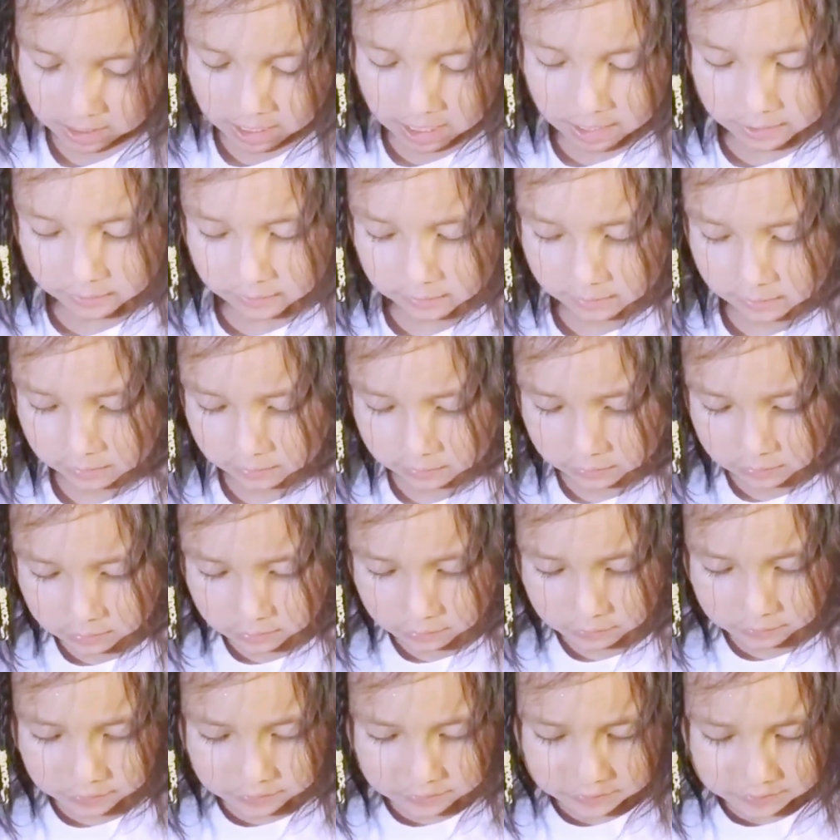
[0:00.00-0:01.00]
And I'm going to
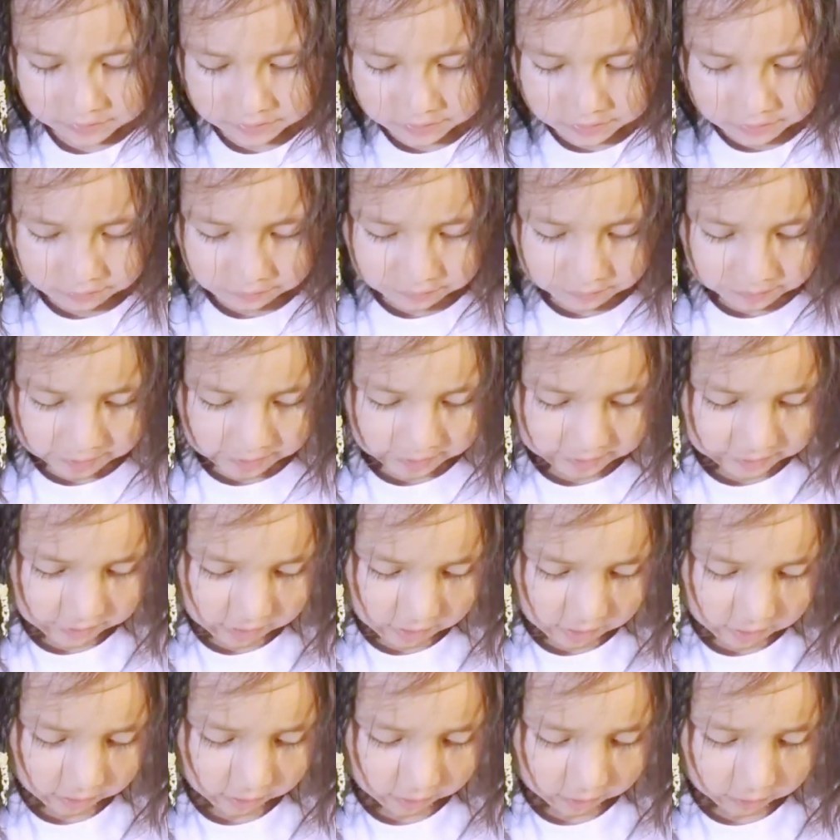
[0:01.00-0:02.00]
glue those 2 things
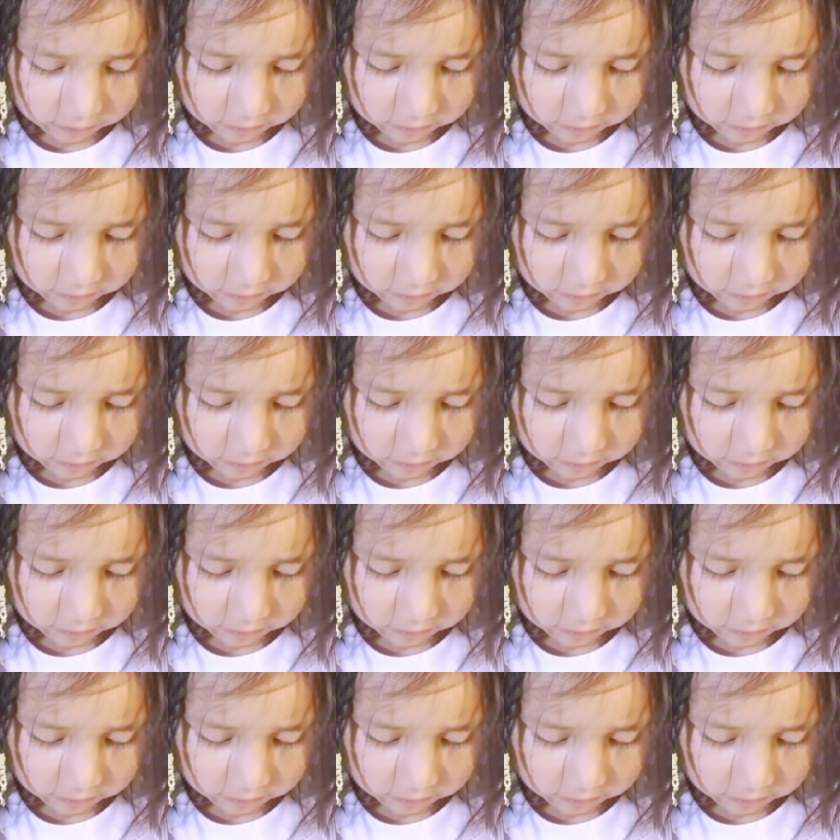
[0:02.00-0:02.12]
on.